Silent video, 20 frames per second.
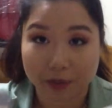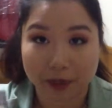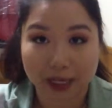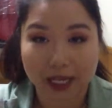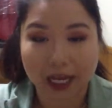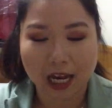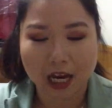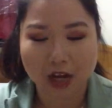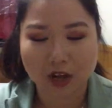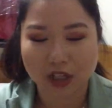
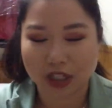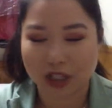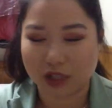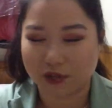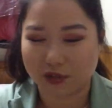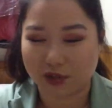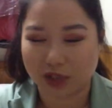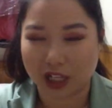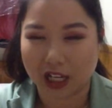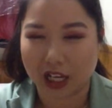My hair
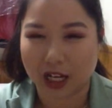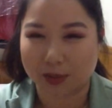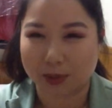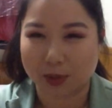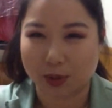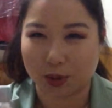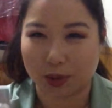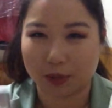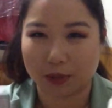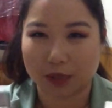didn't really
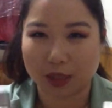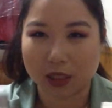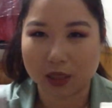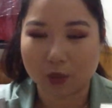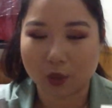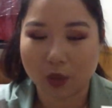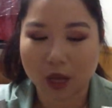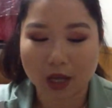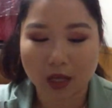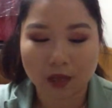absorb
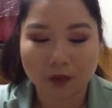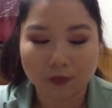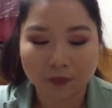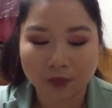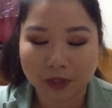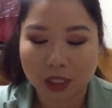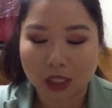this well,